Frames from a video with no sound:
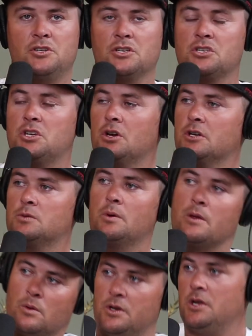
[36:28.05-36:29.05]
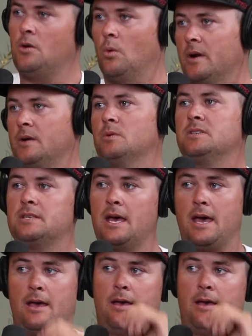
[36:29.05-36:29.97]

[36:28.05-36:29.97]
just curious what he would do, what he would say.